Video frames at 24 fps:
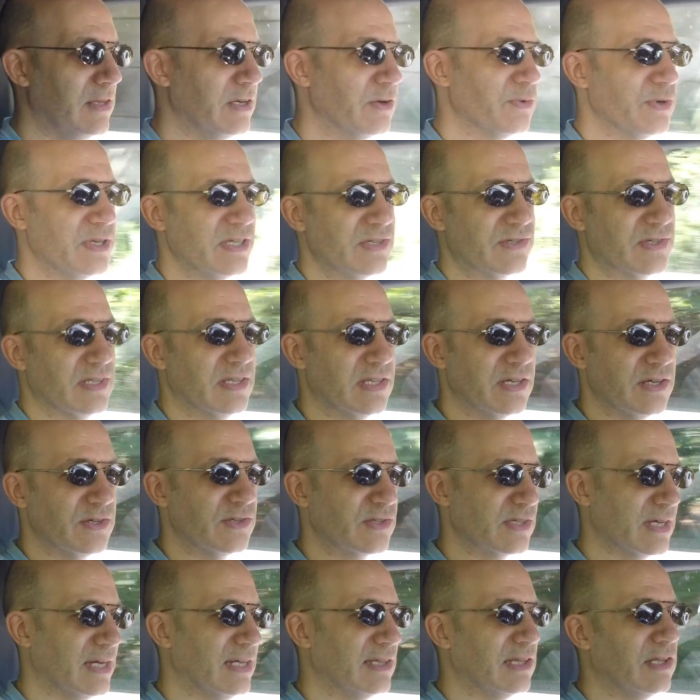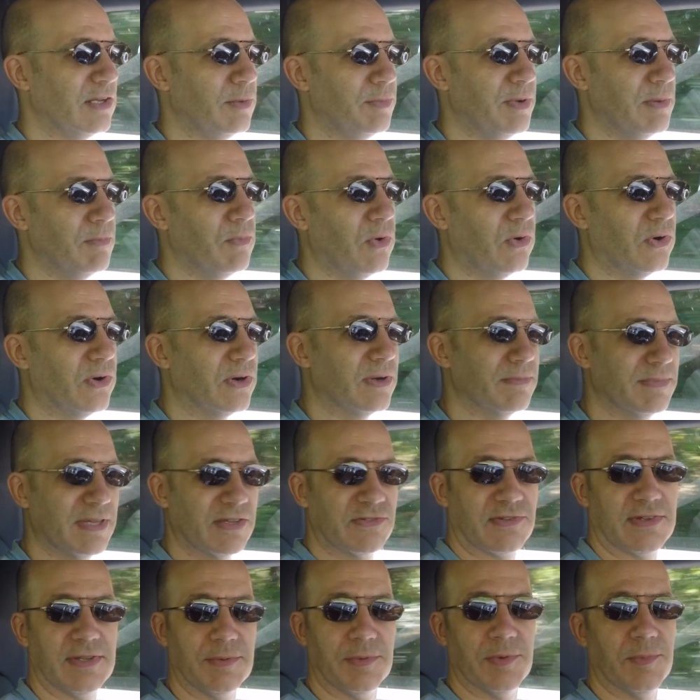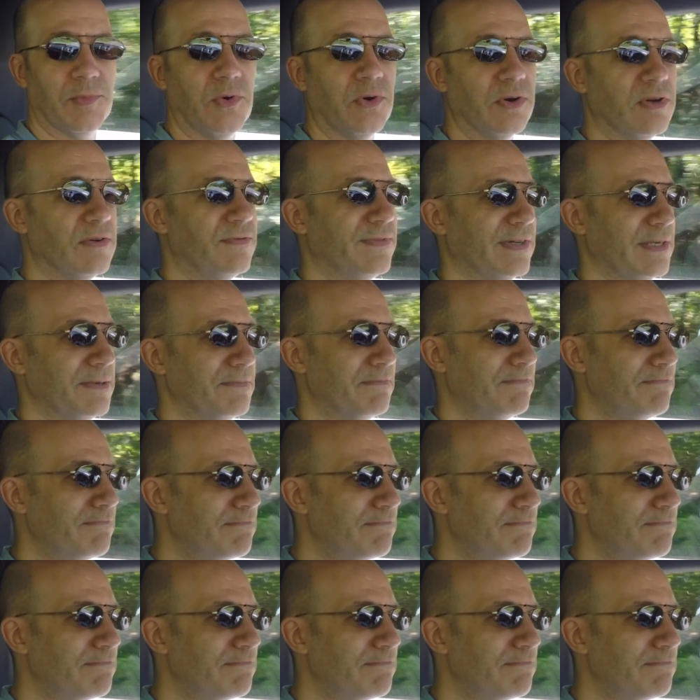there's a little bit more of a